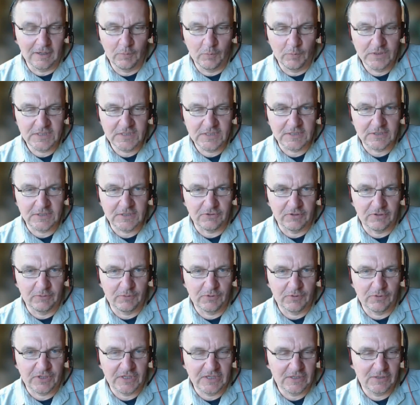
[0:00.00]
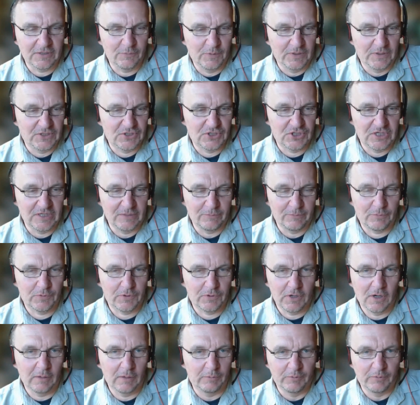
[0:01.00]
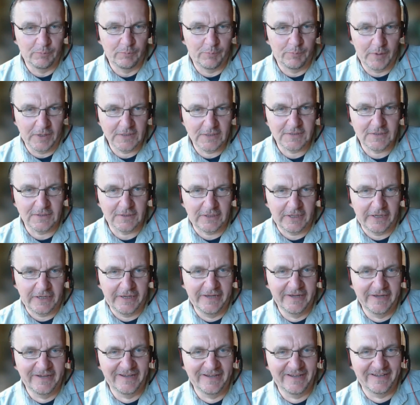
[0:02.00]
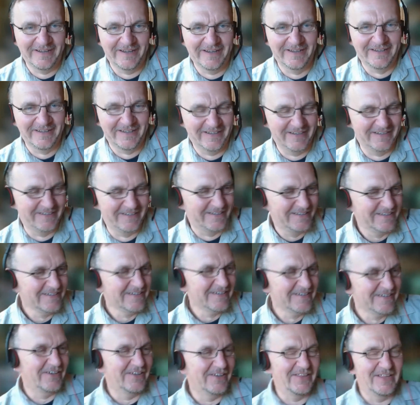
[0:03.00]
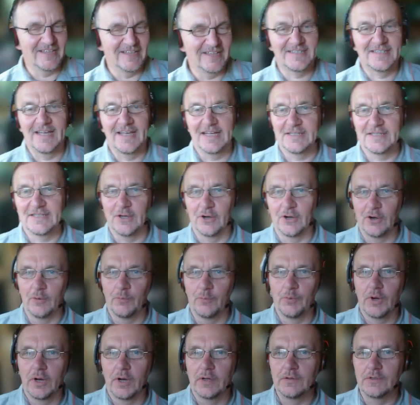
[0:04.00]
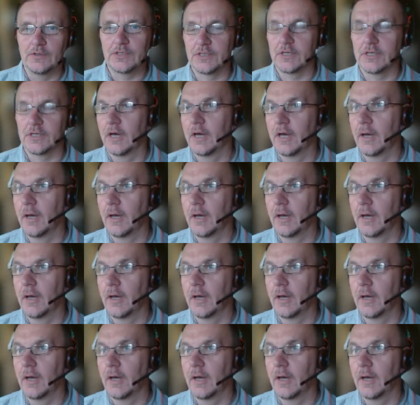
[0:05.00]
mean, we disagree with cheap carbon, basically. that's our approach.